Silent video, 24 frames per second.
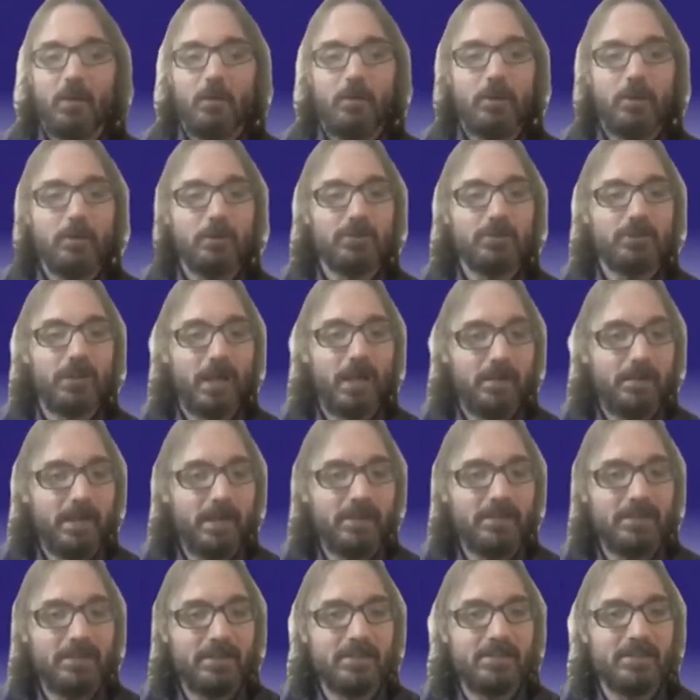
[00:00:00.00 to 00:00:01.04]
We will try to
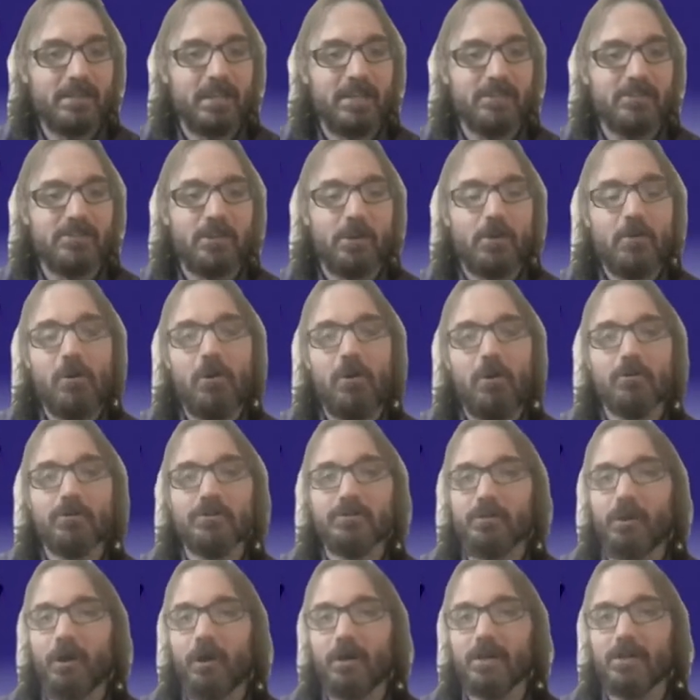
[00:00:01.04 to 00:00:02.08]
make this as no
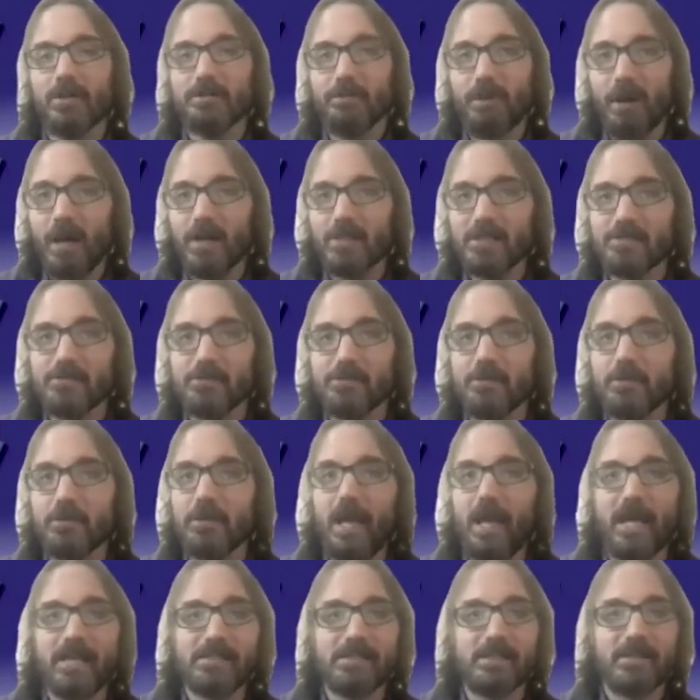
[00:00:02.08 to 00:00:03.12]
holds barred as possible.
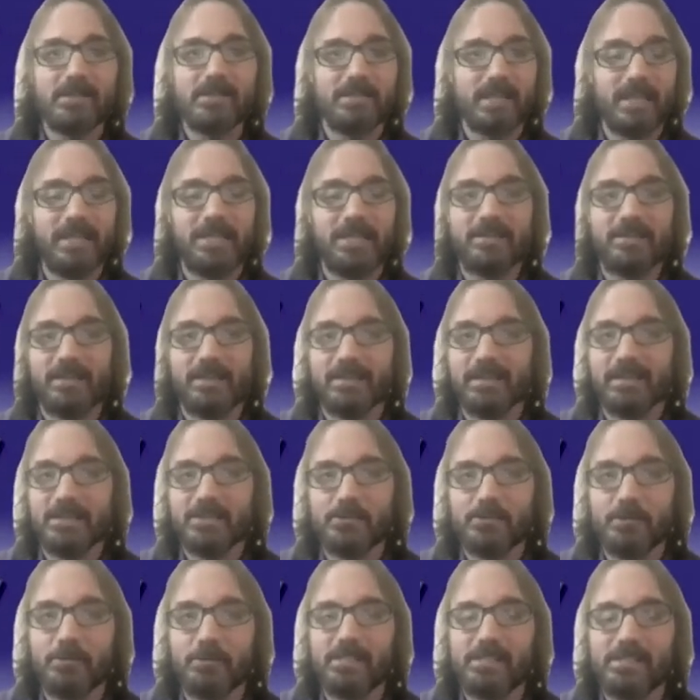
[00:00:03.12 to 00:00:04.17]
Ask us anything. That's
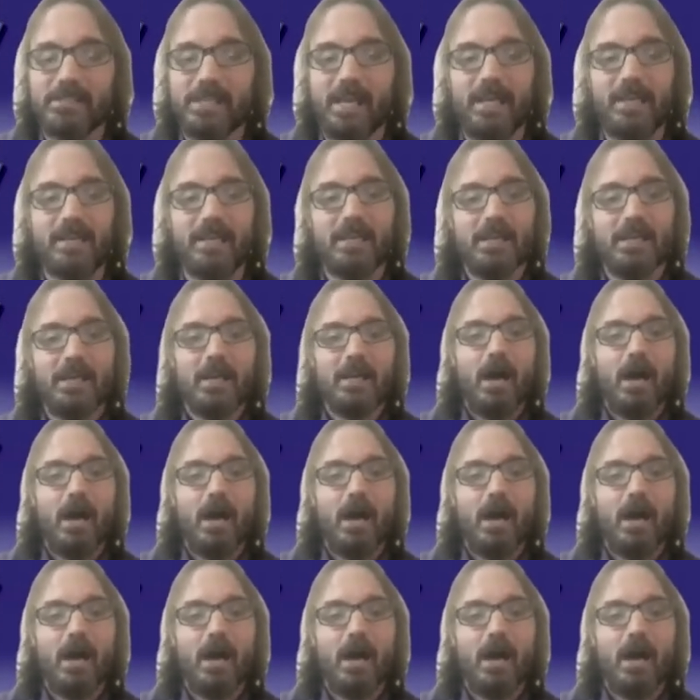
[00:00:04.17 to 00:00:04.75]
what we said.